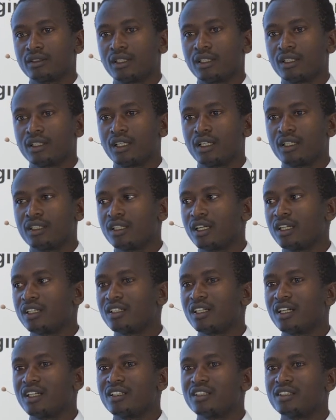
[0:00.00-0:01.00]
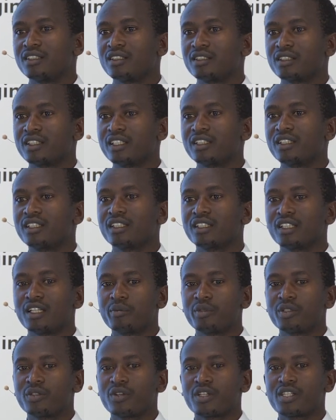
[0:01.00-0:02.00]
and getting
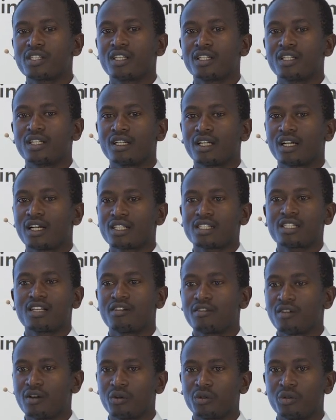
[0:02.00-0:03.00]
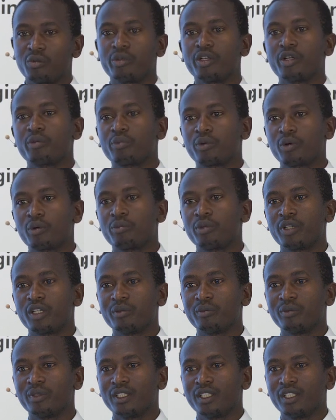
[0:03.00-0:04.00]
them interested in cassava would be a
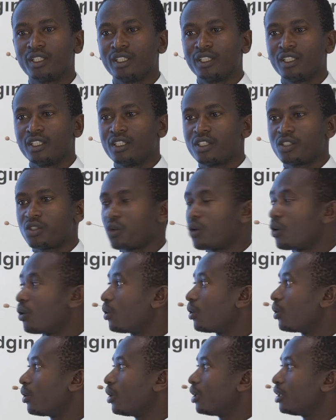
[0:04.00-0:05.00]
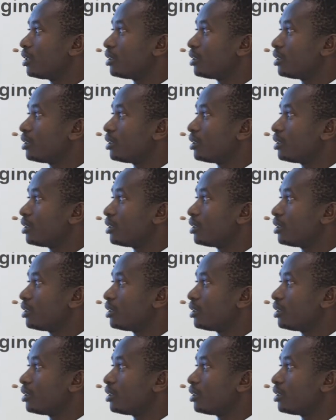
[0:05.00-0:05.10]
problem. So